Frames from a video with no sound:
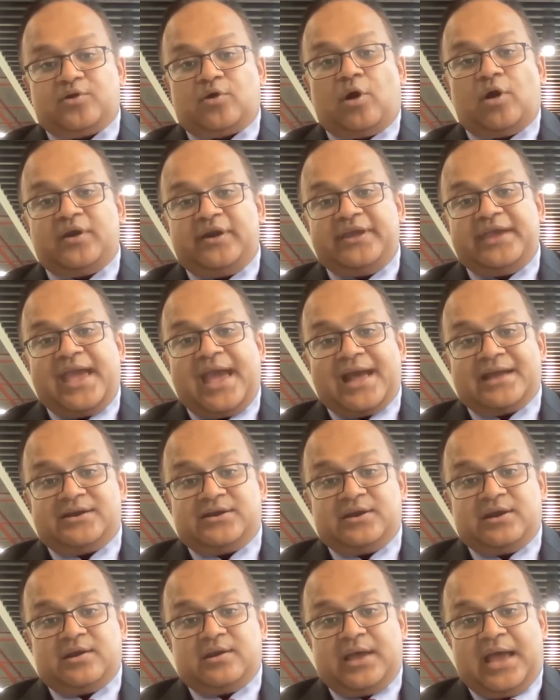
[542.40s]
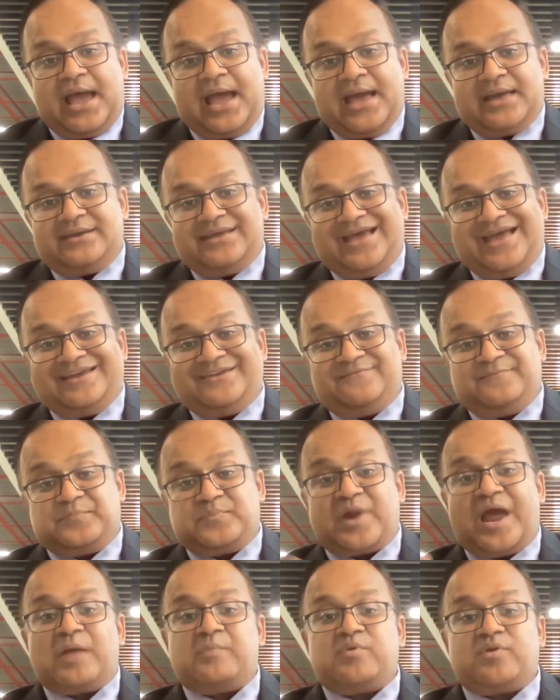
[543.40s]
already had a
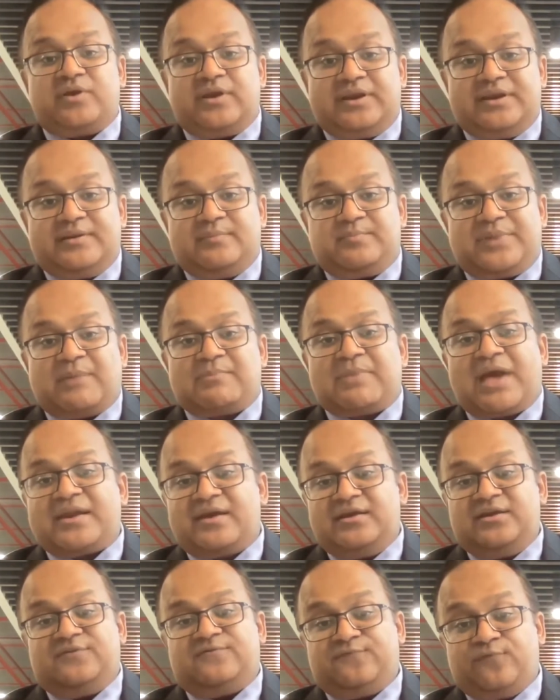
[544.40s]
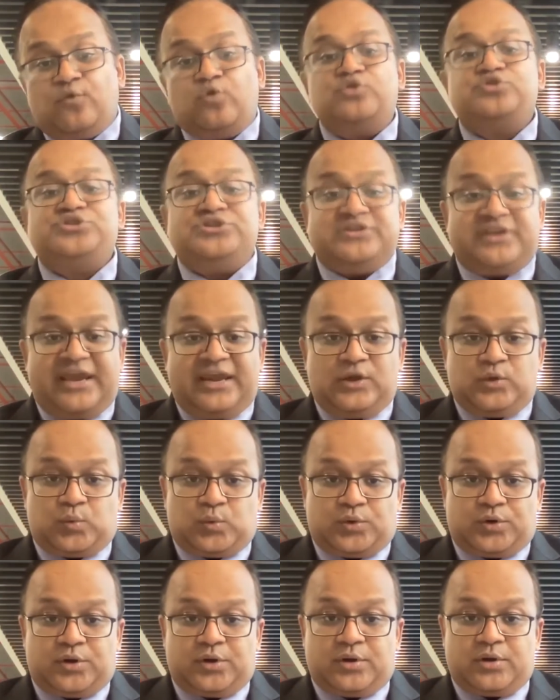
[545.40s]
primarily a 4G
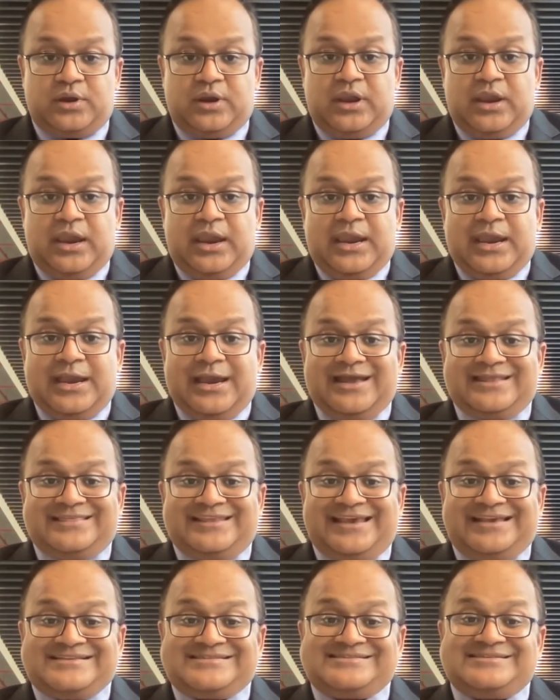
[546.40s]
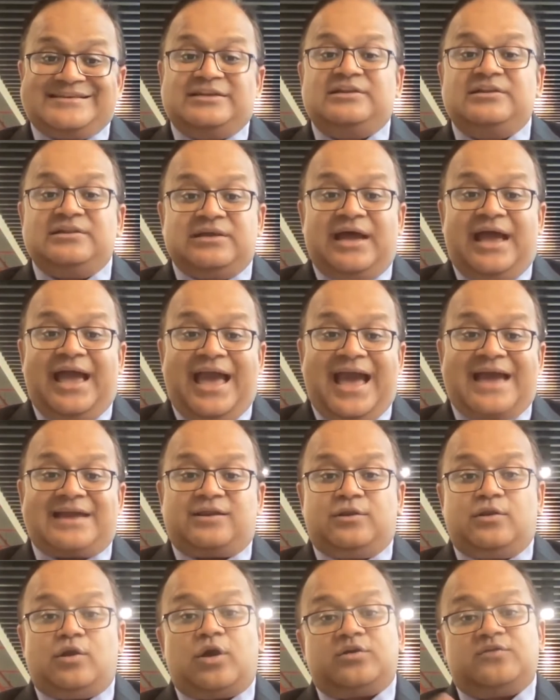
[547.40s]
network, they still had a
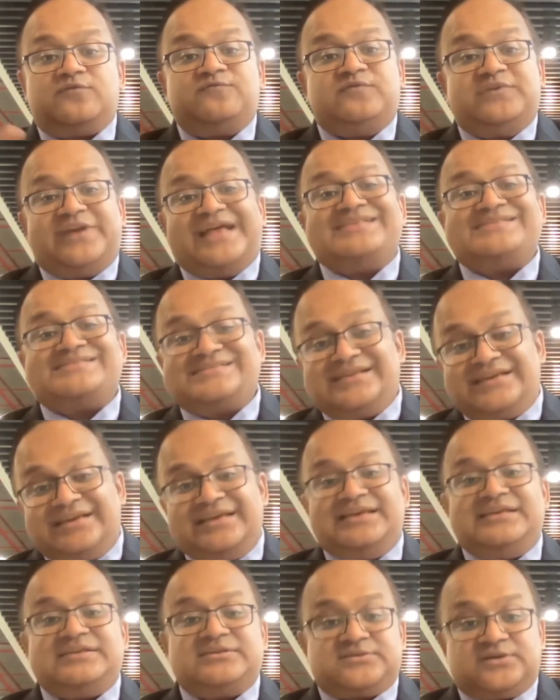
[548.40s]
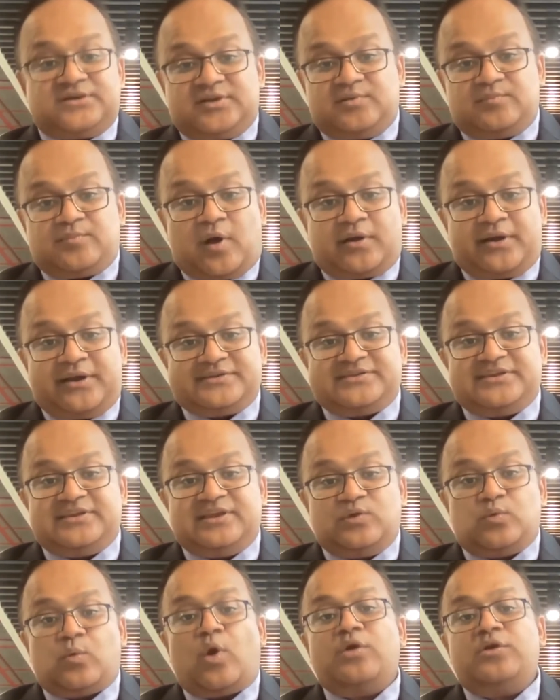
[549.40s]
lot of density in certain pockets, and
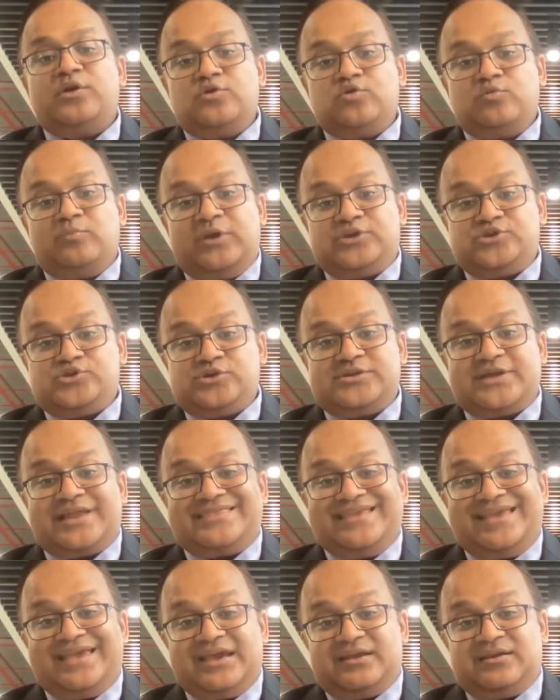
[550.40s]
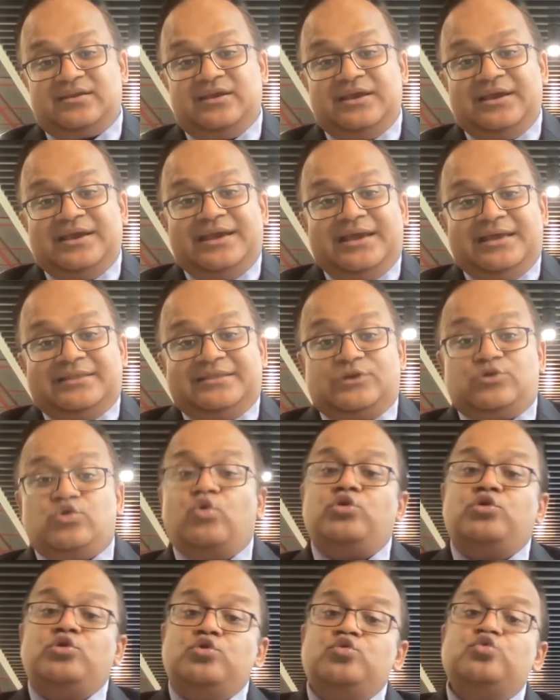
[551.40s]
then wanted to make sure that they
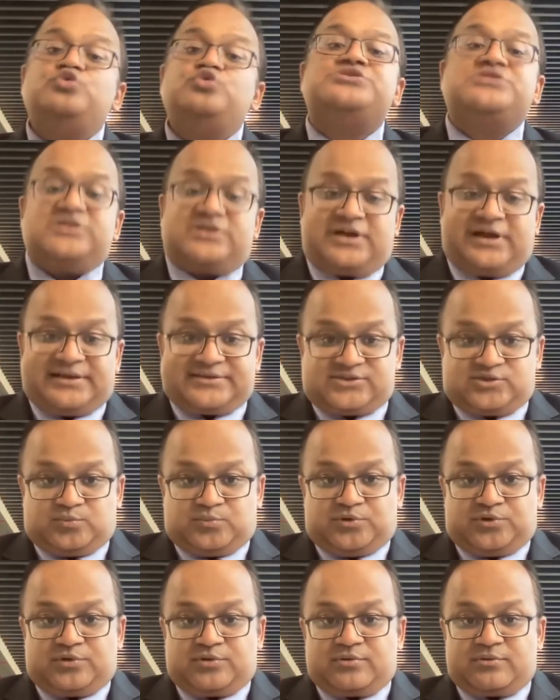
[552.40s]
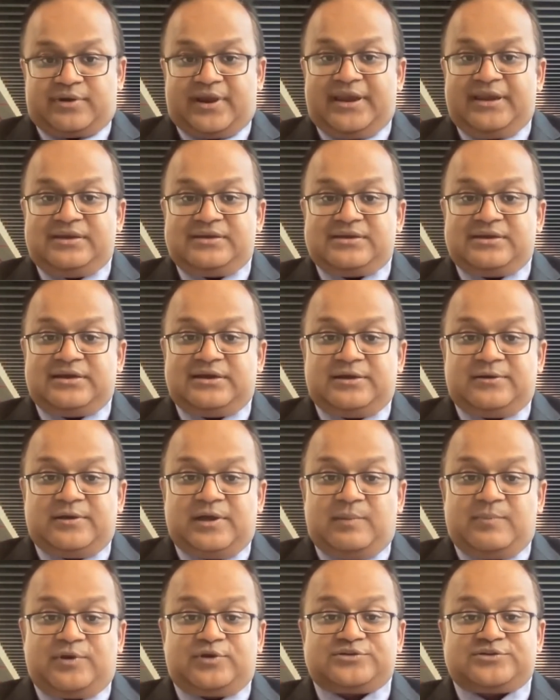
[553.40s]
don't lose the customer, right?
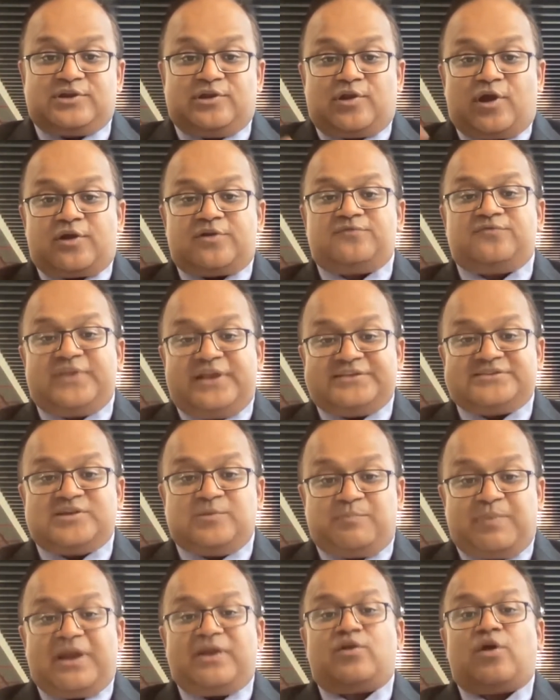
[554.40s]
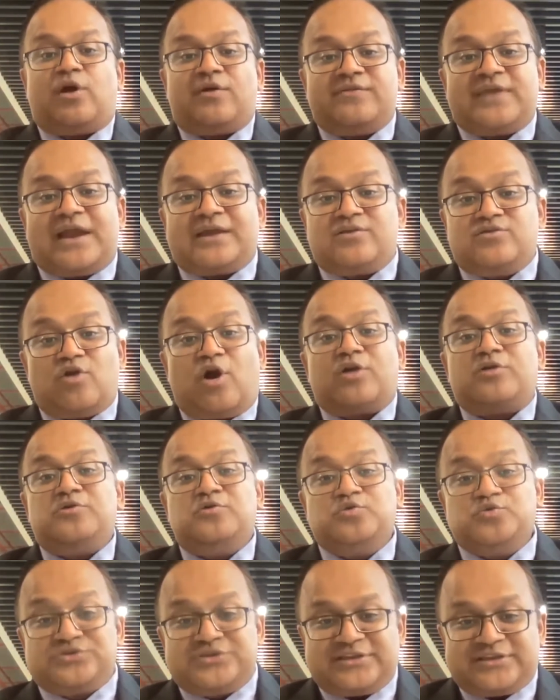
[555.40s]
Because a lot of things depend on that, not
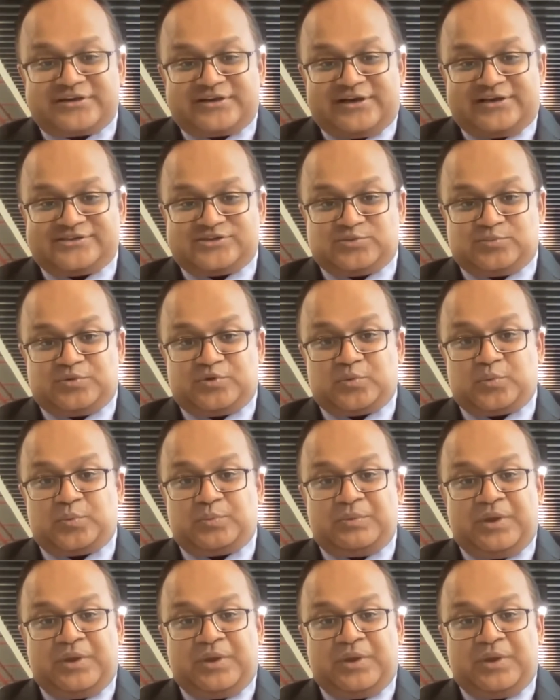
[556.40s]
losing the customer.